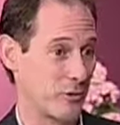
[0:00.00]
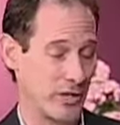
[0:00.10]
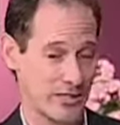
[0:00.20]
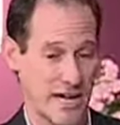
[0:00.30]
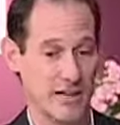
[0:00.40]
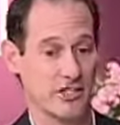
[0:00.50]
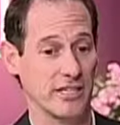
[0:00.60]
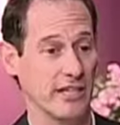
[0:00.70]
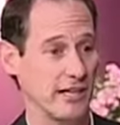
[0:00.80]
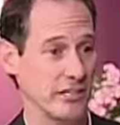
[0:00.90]
We attach
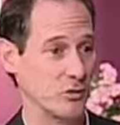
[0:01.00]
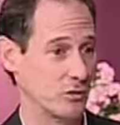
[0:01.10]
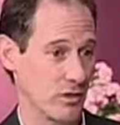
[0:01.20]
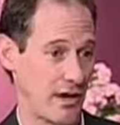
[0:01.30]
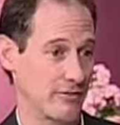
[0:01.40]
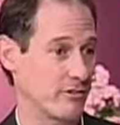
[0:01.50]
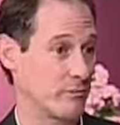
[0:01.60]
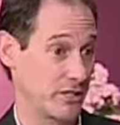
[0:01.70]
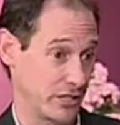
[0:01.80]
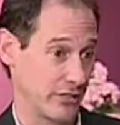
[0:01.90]
identity to a lot of
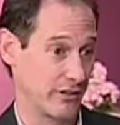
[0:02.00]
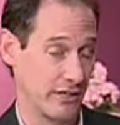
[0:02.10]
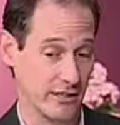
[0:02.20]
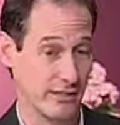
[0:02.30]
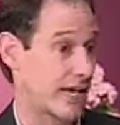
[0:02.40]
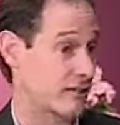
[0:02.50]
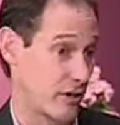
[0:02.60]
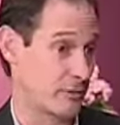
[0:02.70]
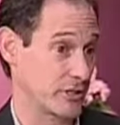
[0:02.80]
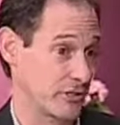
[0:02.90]
material things and
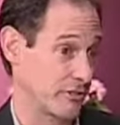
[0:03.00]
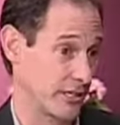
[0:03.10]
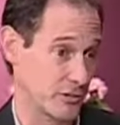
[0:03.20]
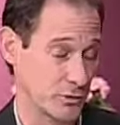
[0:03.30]
non-material things.